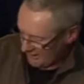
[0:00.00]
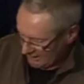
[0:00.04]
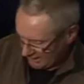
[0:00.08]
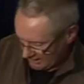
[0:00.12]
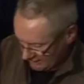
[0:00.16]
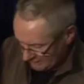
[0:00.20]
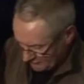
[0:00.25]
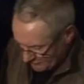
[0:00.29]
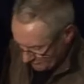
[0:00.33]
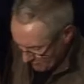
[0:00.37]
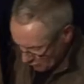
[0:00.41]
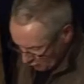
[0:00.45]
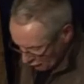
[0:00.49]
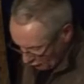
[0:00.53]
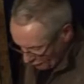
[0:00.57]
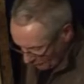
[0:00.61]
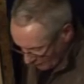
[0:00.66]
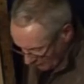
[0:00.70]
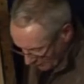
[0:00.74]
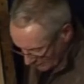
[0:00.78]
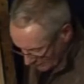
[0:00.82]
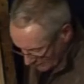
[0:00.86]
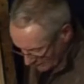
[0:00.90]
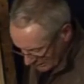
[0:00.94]
that gives
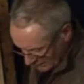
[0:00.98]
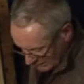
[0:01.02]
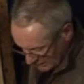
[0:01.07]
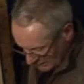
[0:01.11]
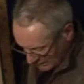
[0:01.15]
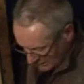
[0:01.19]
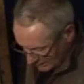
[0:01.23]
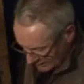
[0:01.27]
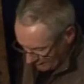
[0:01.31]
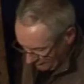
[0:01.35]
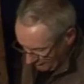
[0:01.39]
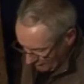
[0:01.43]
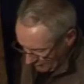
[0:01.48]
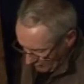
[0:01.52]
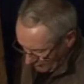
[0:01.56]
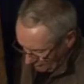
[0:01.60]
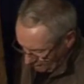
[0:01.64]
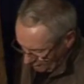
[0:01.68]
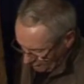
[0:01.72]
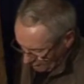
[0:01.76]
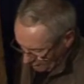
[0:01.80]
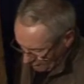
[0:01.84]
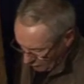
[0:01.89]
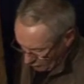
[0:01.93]
movement. If
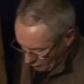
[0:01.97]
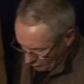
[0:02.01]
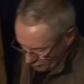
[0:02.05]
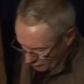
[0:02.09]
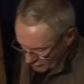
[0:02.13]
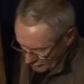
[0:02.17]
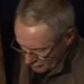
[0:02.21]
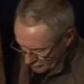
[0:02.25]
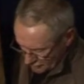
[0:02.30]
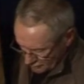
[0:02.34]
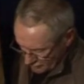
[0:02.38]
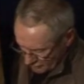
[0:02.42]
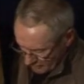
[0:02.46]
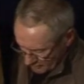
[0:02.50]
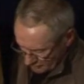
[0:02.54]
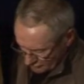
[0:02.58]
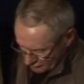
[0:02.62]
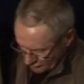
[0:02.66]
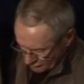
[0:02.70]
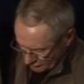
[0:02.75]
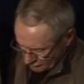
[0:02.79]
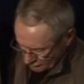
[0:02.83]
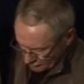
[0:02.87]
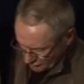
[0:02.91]
you put all the
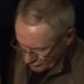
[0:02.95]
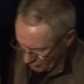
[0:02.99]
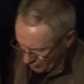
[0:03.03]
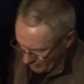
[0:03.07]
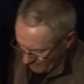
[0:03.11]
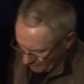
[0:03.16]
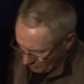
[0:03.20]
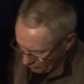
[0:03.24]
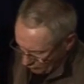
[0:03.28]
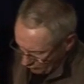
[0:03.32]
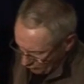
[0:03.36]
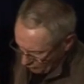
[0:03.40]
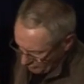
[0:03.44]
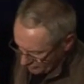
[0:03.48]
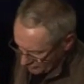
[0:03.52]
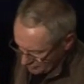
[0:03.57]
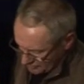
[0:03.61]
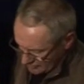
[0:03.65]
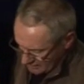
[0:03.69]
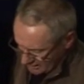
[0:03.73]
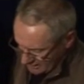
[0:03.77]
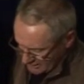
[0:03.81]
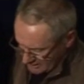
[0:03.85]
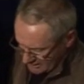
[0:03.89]
structure and try and put all the
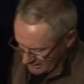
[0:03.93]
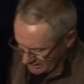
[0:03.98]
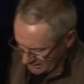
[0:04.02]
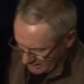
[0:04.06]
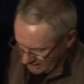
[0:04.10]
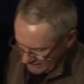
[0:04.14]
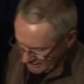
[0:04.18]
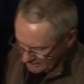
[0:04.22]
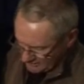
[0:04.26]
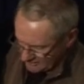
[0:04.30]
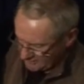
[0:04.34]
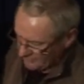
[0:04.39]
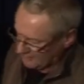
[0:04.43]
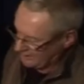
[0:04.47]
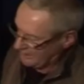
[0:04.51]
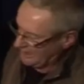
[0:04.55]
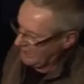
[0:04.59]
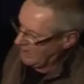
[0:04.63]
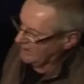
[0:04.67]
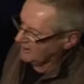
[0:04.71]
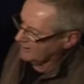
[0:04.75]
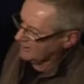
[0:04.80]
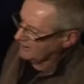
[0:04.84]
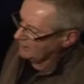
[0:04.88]
detail into the
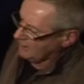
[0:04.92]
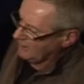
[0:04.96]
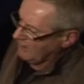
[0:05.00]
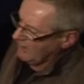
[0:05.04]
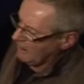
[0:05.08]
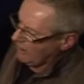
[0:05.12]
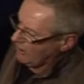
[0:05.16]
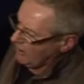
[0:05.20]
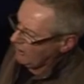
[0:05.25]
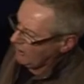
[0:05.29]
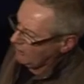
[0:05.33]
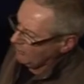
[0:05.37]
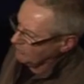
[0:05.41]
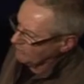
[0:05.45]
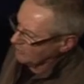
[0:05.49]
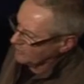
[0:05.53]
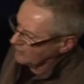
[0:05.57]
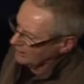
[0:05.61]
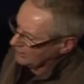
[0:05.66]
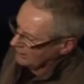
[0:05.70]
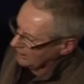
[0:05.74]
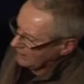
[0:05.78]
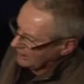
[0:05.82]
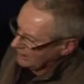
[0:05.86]
legs and the arms,
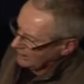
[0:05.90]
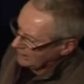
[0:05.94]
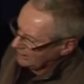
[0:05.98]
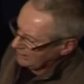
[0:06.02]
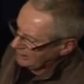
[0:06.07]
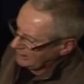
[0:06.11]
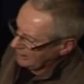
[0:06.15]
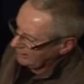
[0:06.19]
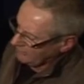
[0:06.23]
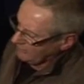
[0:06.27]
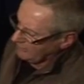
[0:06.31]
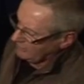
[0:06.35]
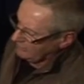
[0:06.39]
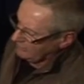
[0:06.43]
you know,